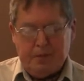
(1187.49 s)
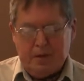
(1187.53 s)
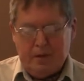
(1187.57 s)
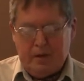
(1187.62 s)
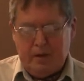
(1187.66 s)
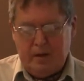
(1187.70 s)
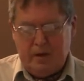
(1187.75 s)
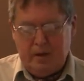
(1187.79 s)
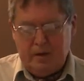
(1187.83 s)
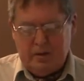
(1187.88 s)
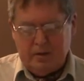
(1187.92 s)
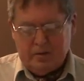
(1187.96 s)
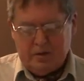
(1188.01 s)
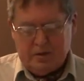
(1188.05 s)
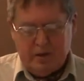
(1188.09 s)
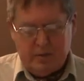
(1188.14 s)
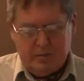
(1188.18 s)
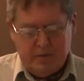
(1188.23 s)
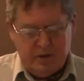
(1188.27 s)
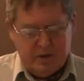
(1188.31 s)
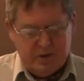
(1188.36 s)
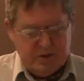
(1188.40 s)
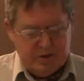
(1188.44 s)
Uh,
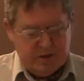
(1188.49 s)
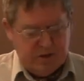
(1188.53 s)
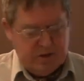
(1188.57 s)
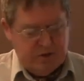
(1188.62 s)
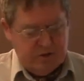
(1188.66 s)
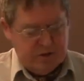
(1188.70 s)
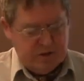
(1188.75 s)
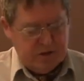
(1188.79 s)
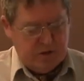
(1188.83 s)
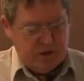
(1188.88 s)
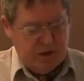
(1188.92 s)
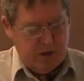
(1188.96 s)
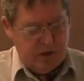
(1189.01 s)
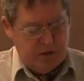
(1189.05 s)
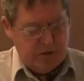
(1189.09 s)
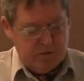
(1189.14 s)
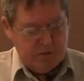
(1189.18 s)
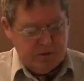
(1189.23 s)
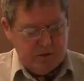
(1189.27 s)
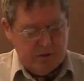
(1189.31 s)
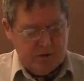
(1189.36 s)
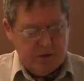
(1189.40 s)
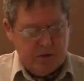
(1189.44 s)
some years ago, a scholar
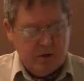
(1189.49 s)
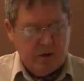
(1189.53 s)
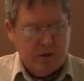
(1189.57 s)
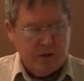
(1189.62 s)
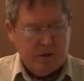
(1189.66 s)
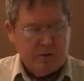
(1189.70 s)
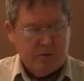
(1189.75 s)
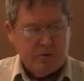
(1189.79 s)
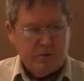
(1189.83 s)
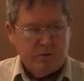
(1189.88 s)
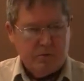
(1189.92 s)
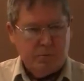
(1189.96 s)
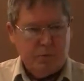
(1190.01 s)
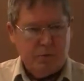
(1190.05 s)
wrote an article